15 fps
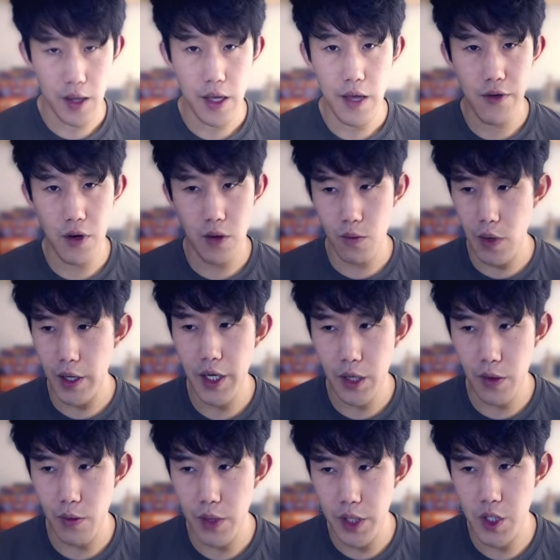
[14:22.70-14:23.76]
if you're running a
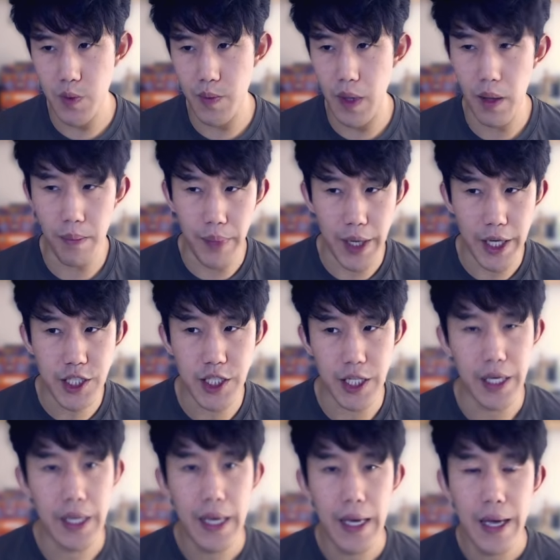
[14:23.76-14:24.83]
really small
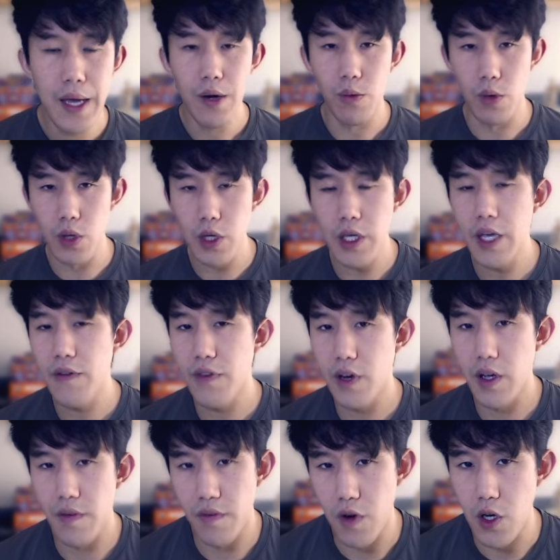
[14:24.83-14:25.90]
budget, we're looking for
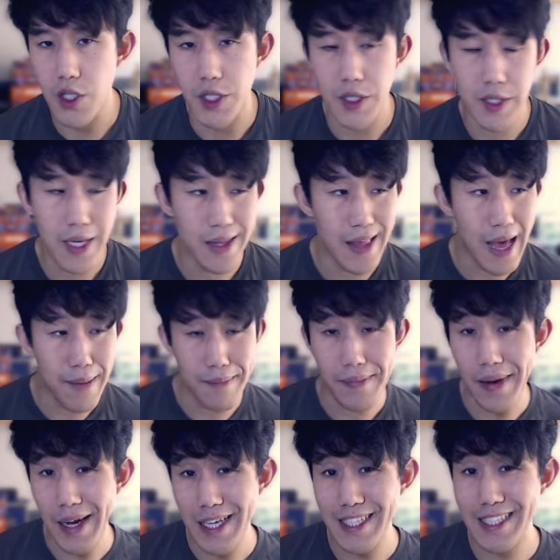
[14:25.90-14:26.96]
conversions, and that
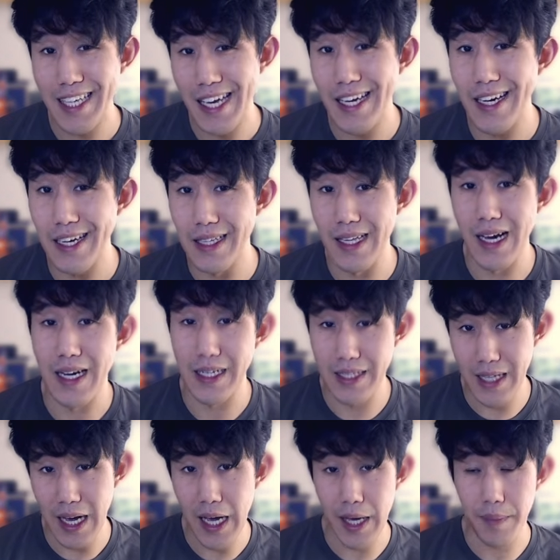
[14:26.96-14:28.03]
might take a lot of
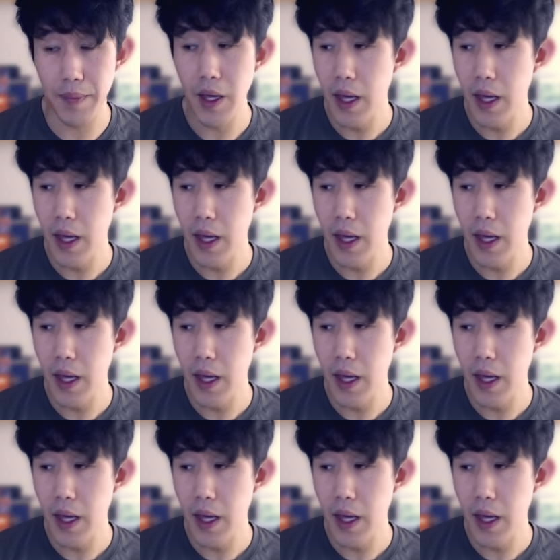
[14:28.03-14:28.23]
time.